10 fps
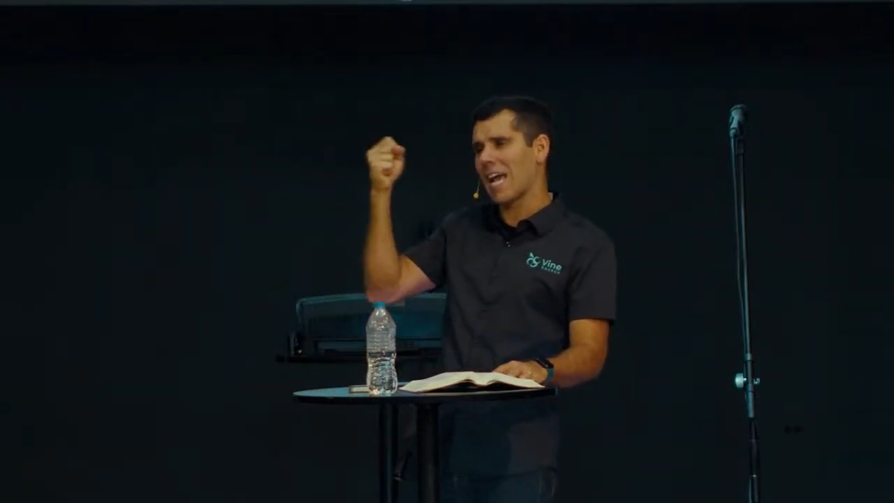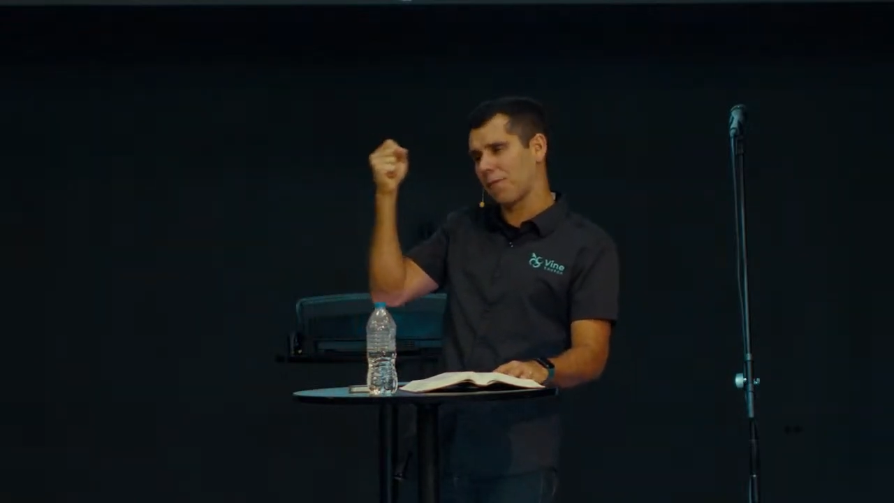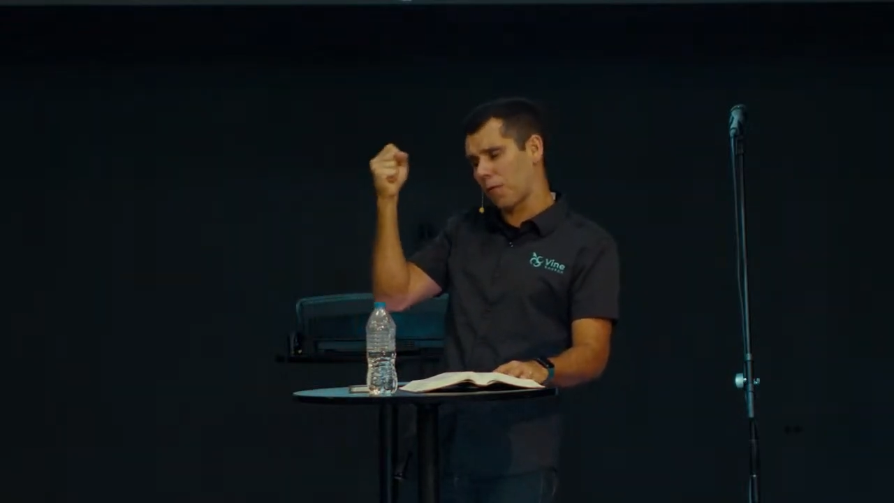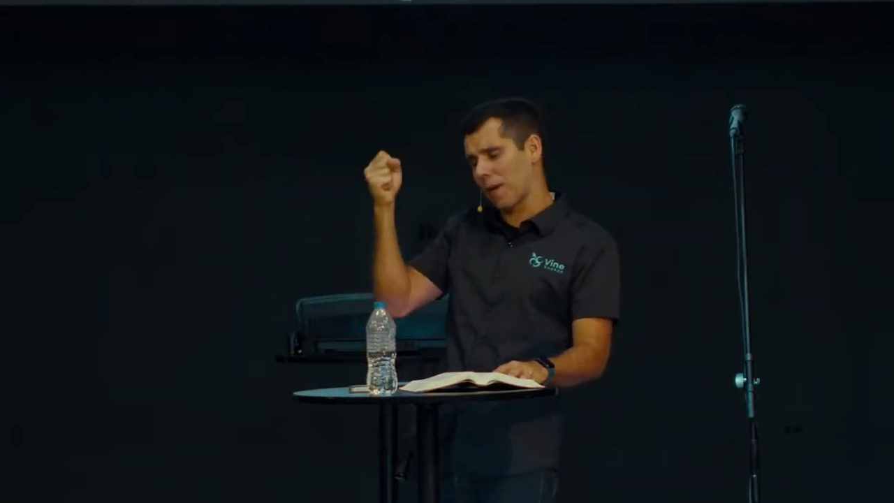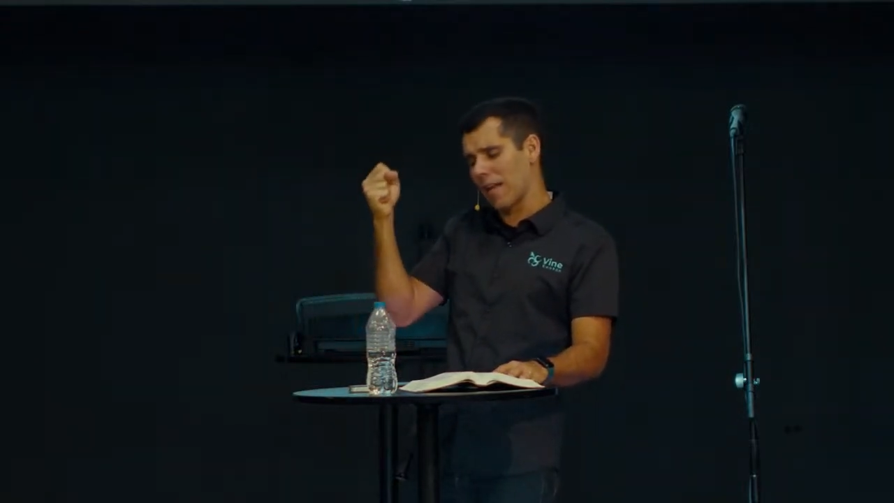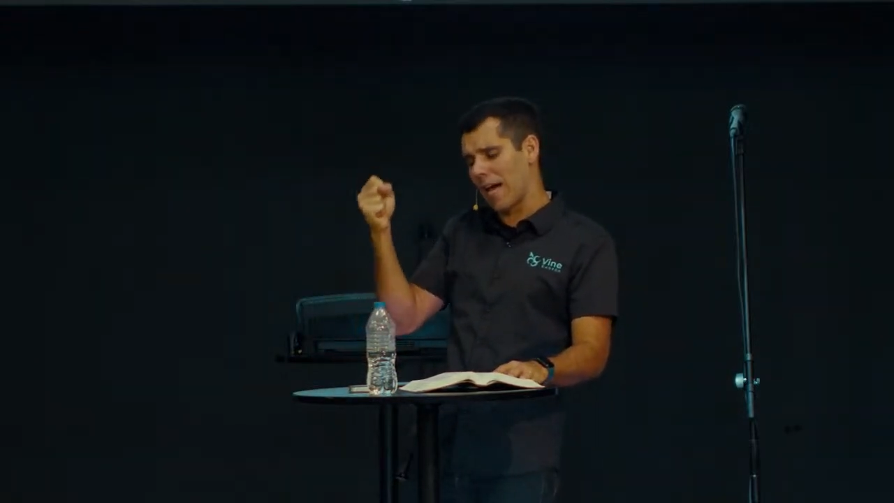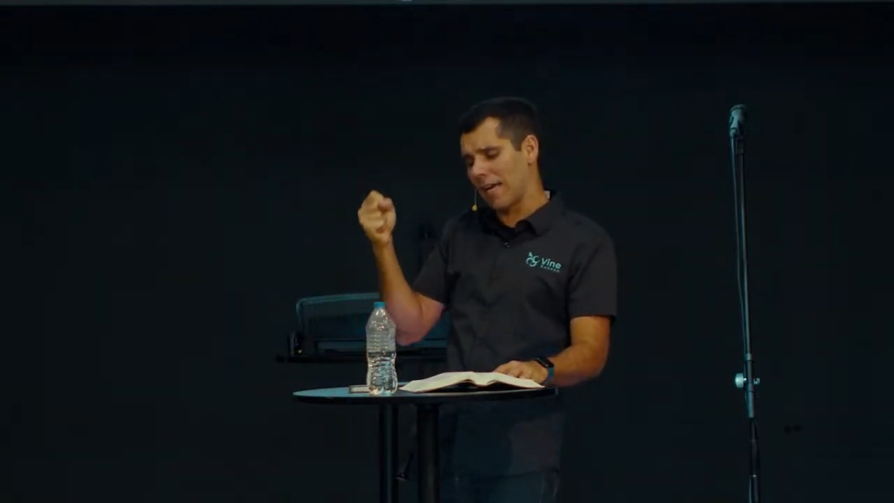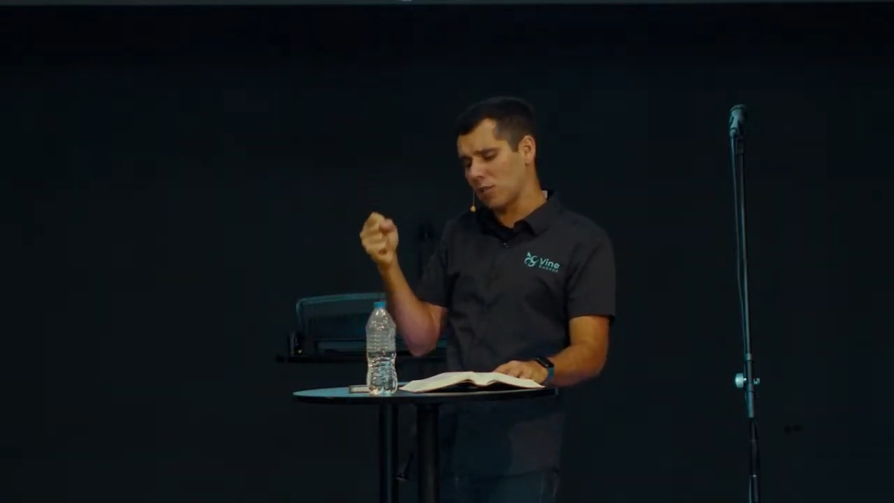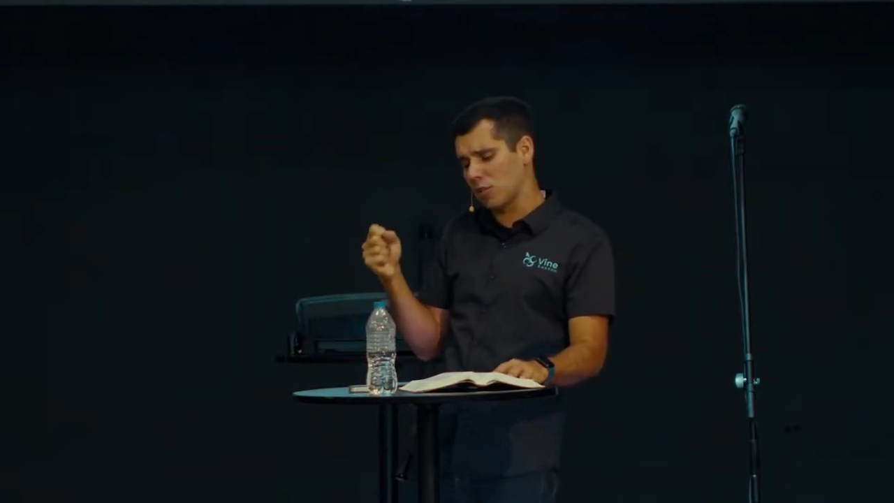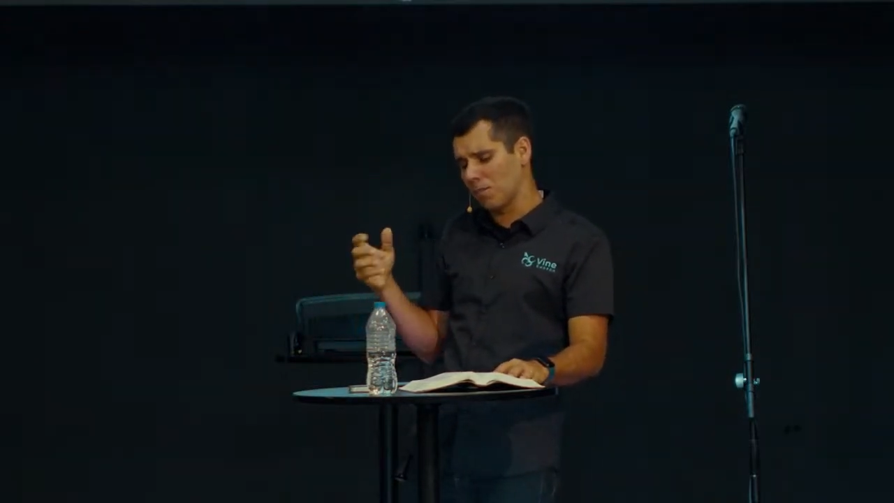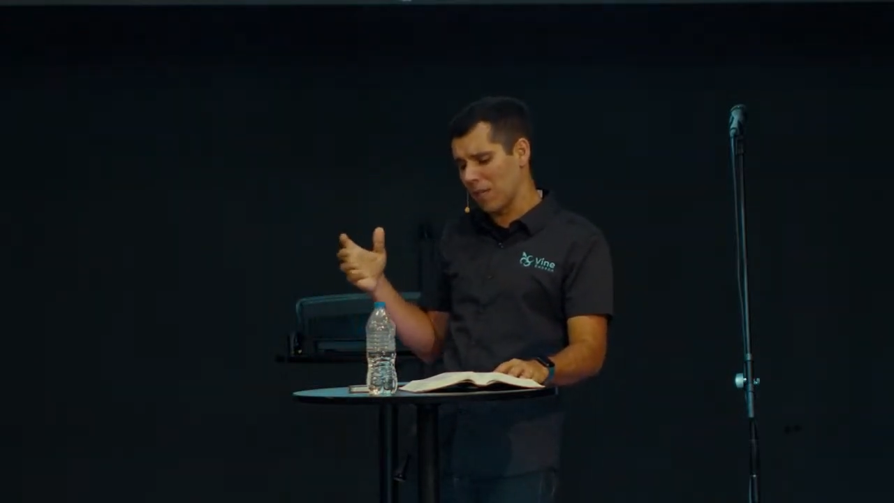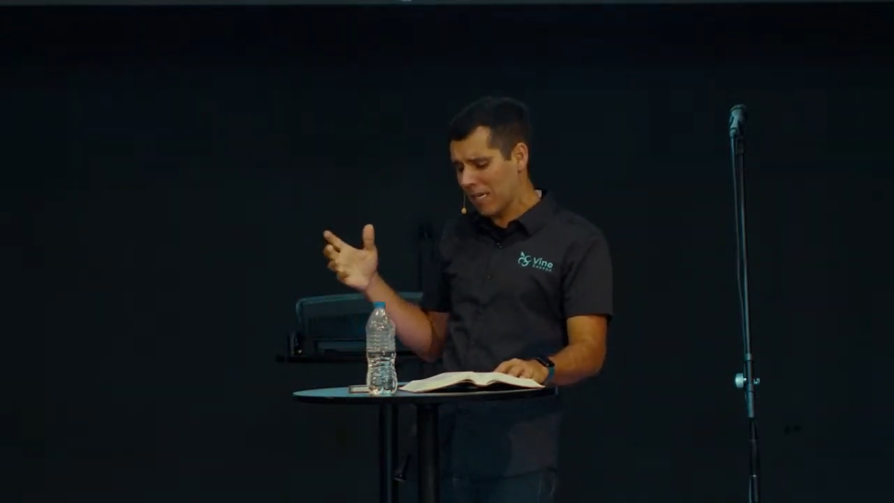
for Elijah to believe